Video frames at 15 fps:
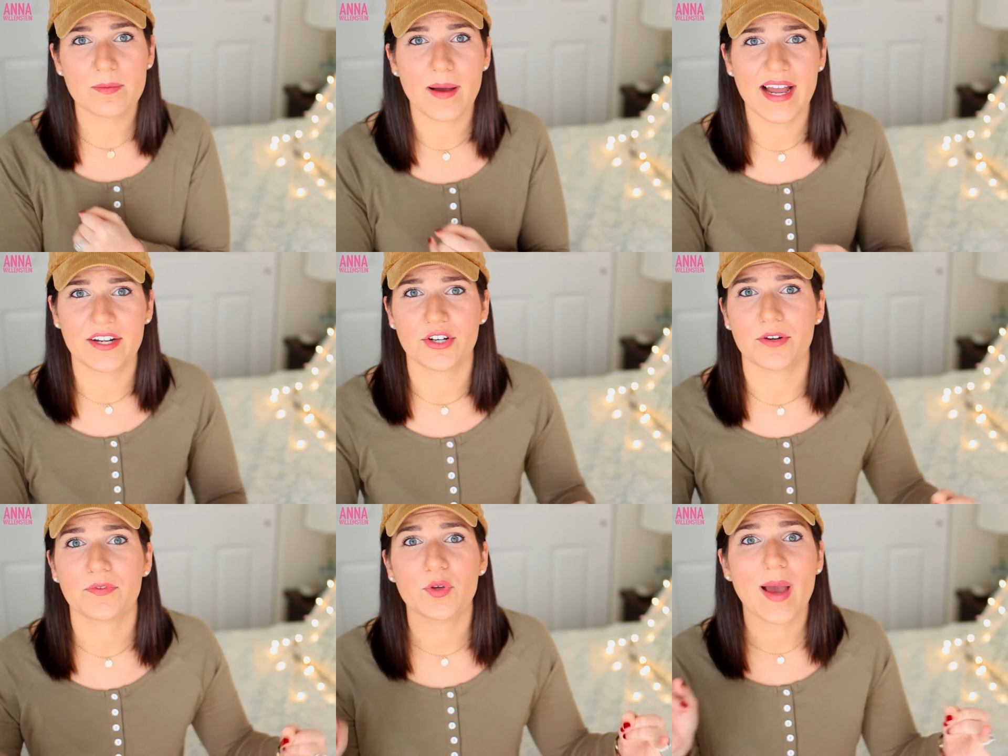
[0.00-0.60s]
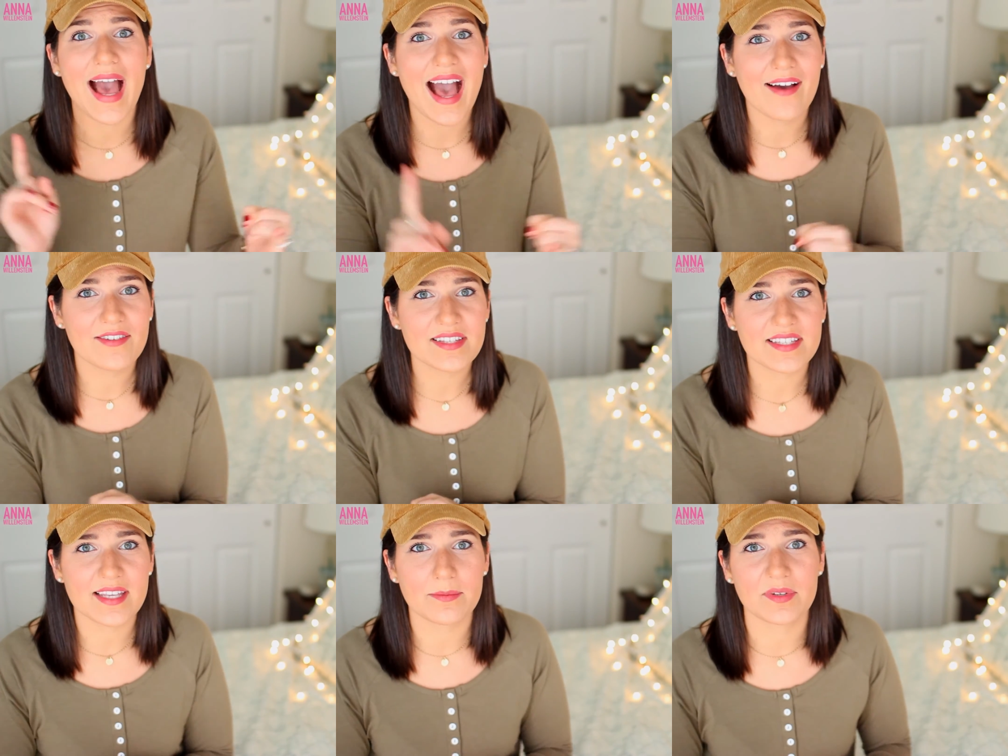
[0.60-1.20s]
a binder, if you
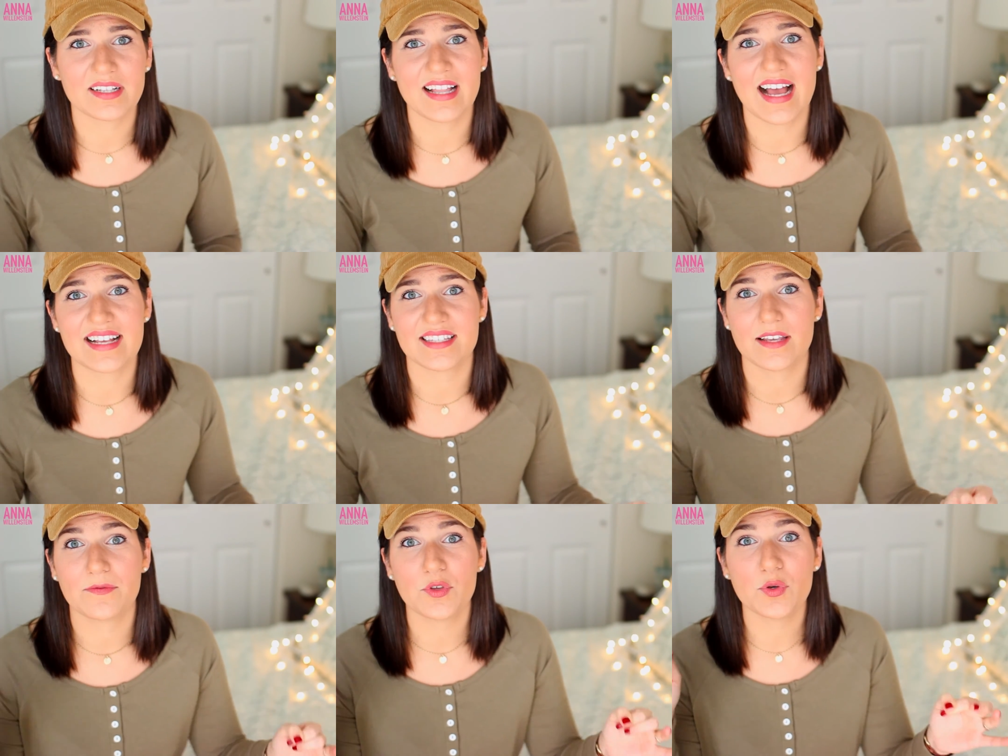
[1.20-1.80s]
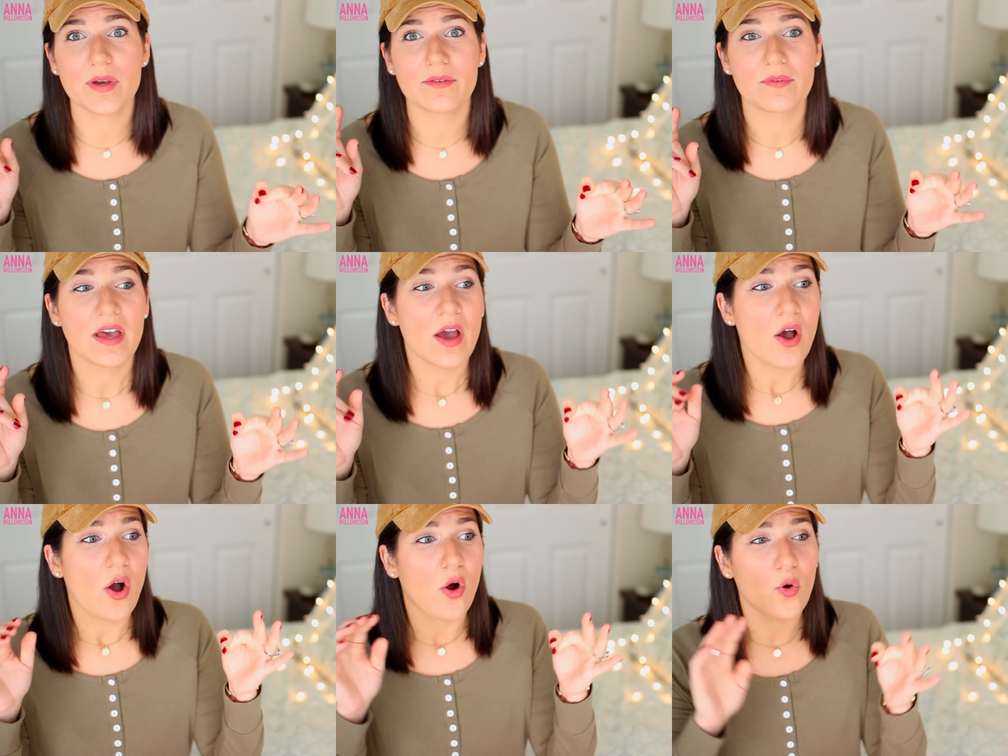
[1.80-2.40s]
haven't skipped class, if you have
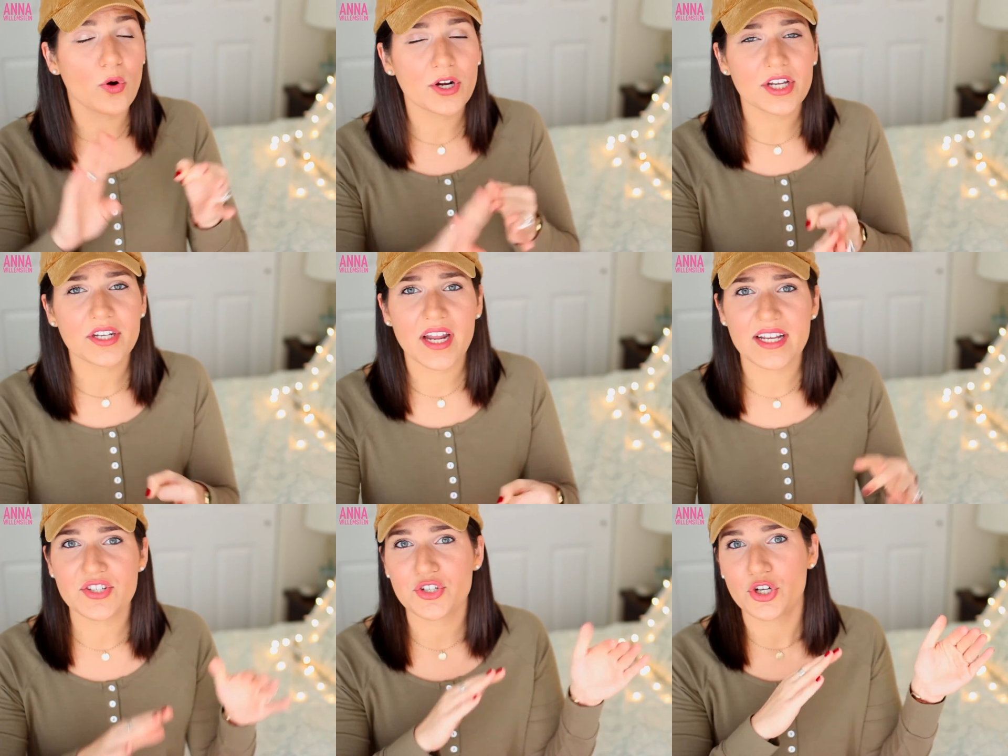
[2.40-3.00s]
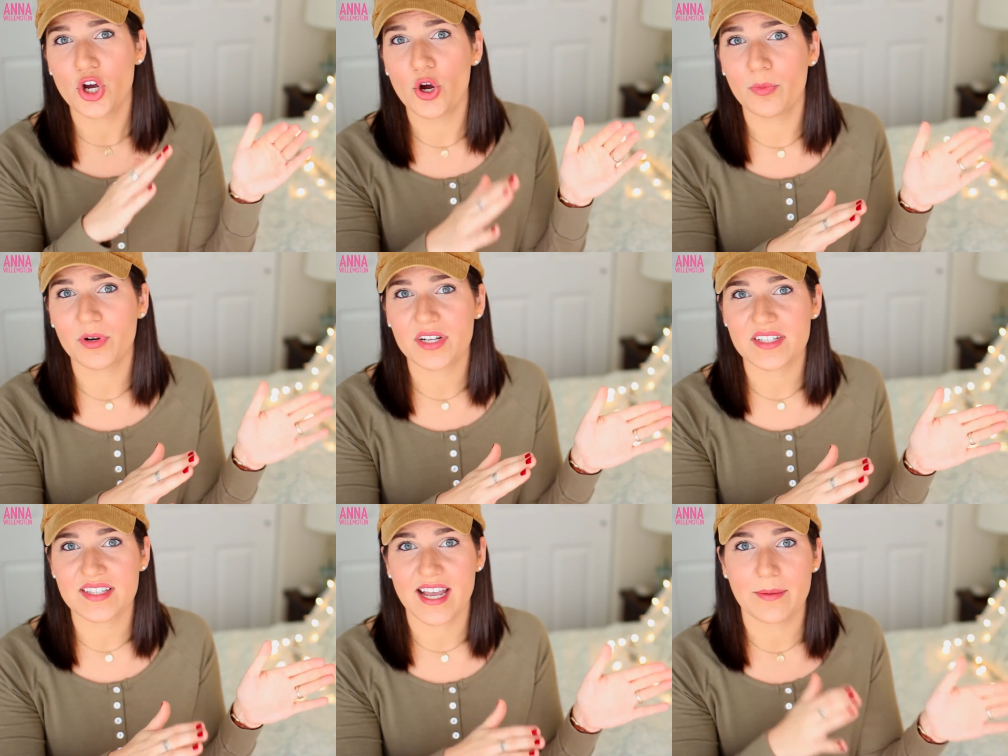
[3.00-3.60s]
organized your
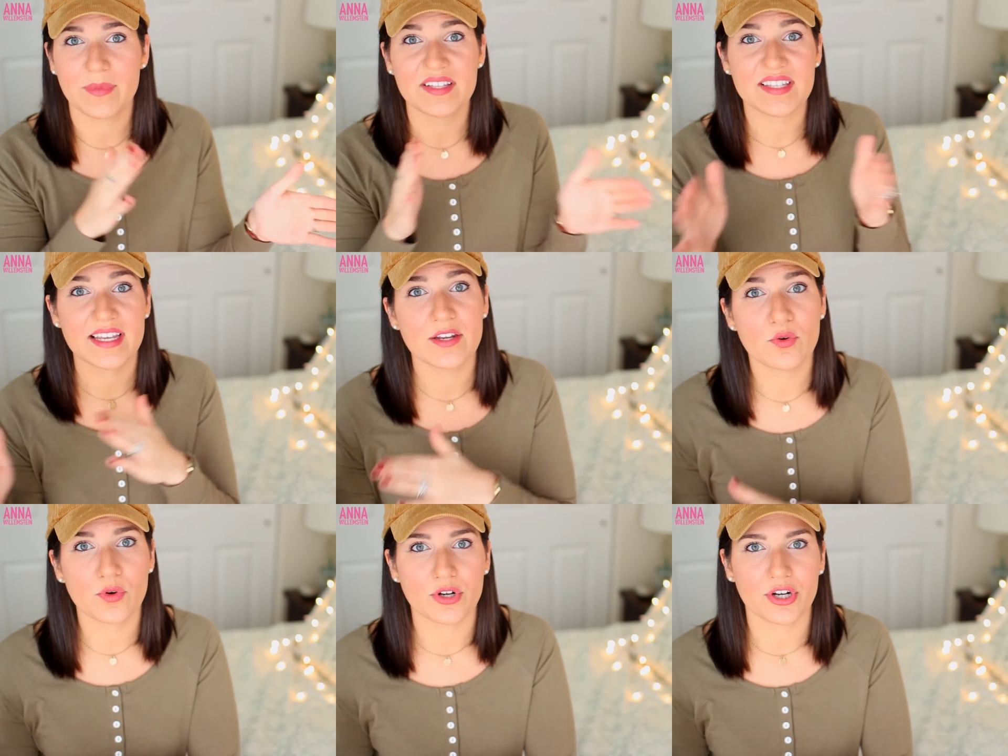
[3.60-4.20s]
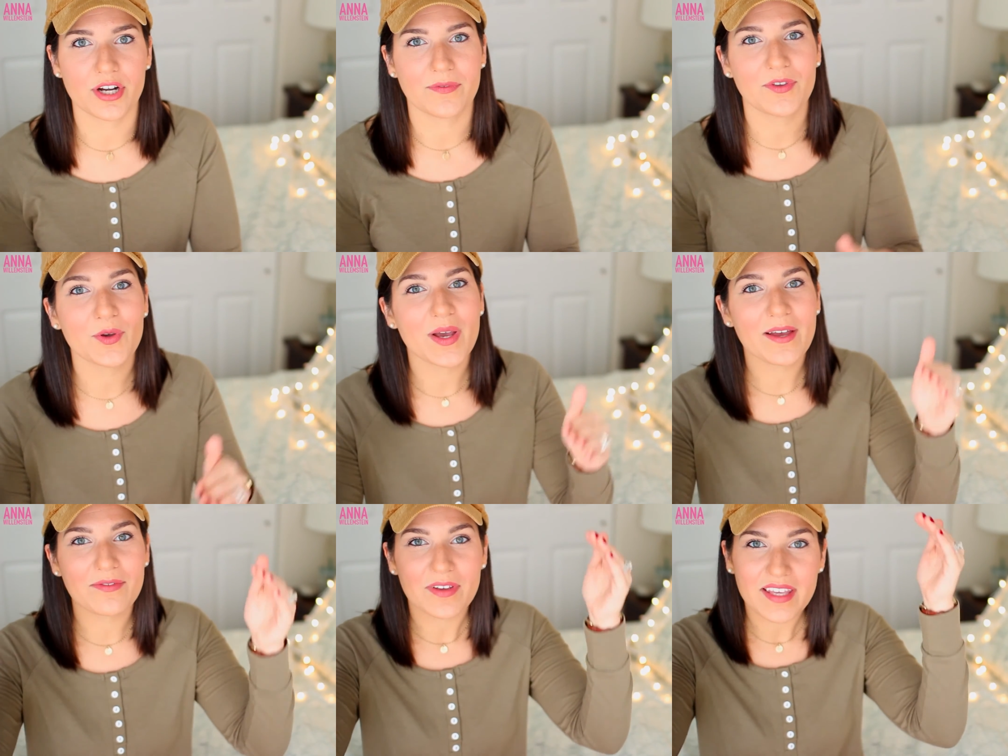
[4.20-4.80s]
homework assignments in order, if you
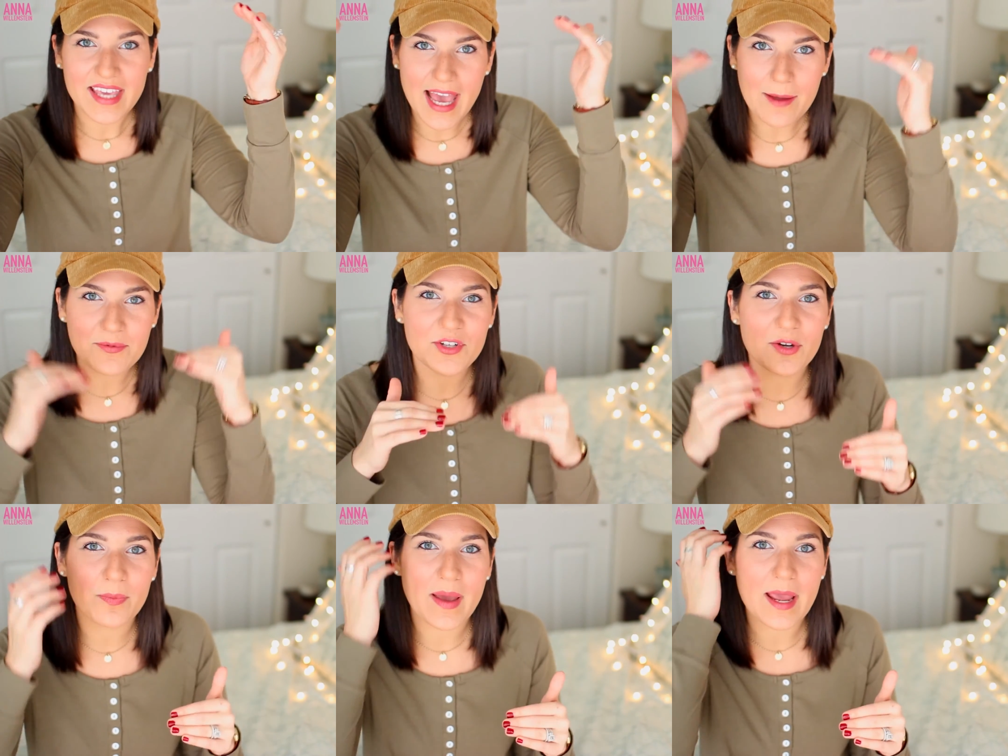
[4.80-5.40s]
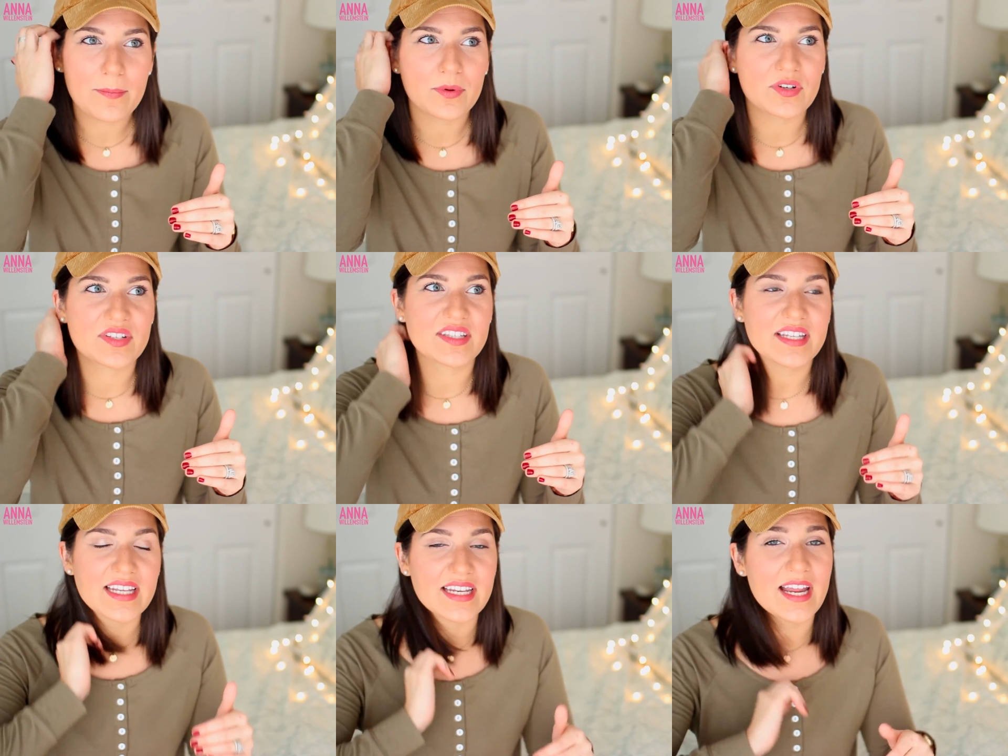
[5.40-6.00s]
have kept your
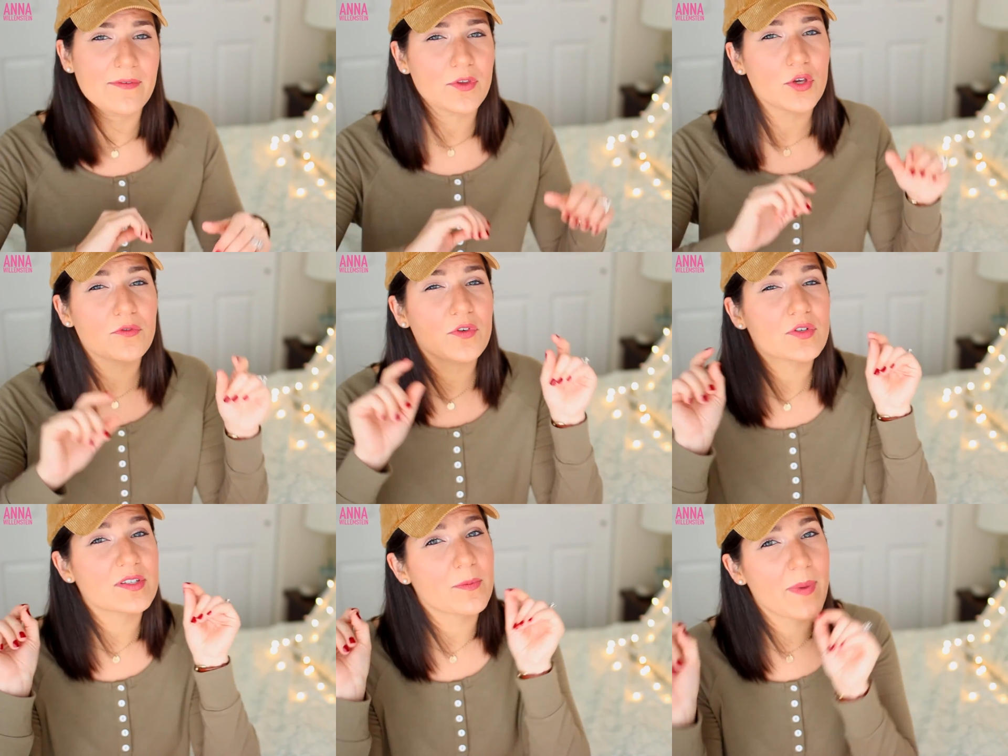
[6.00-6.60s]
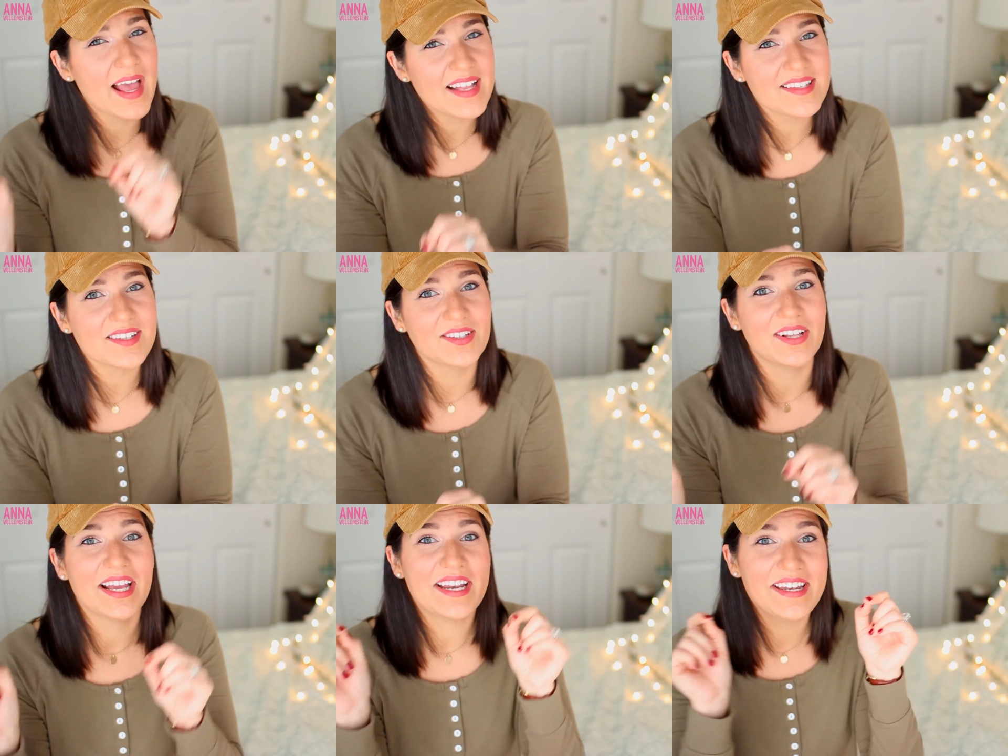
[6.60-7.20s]
papers neat, if you have used
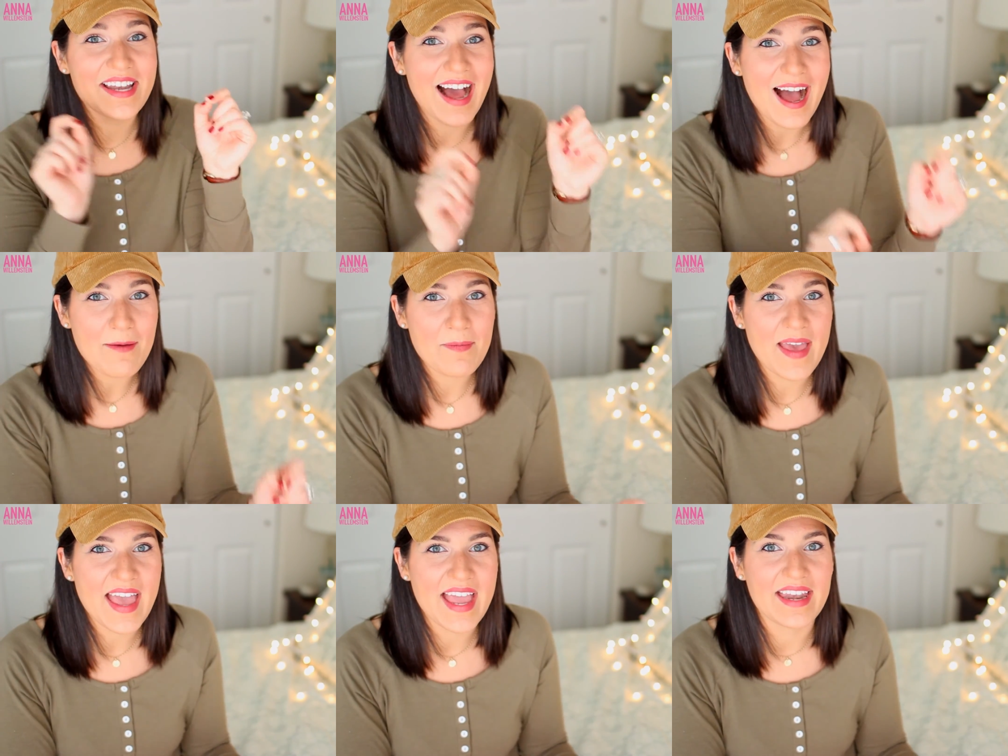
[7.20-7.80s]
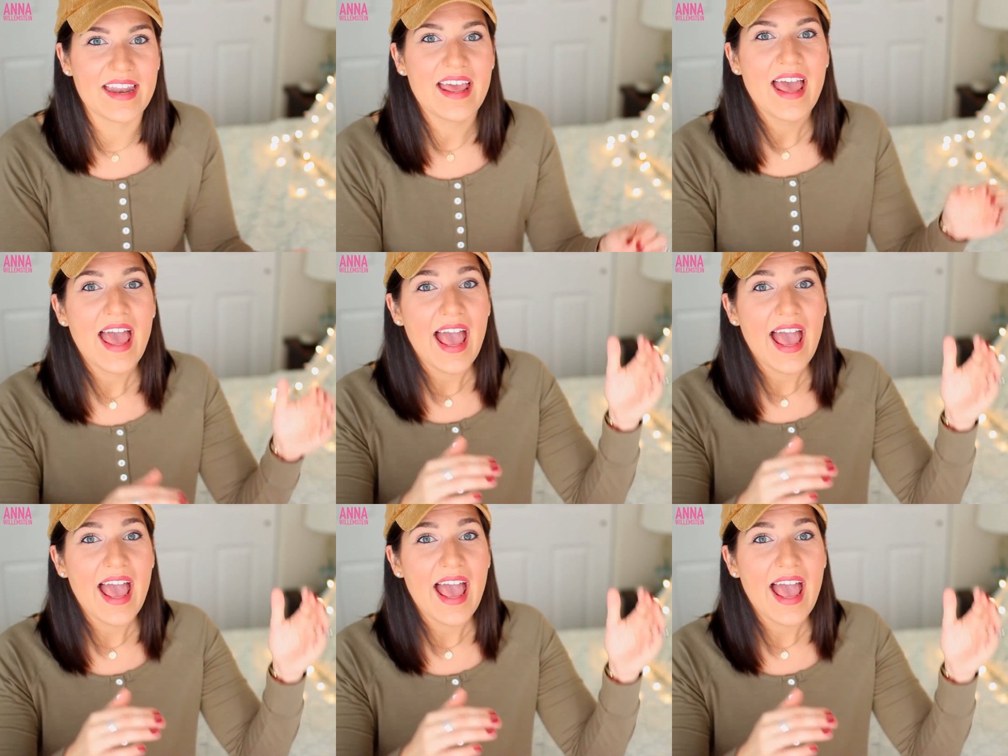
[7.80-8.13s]
pencil and not pen,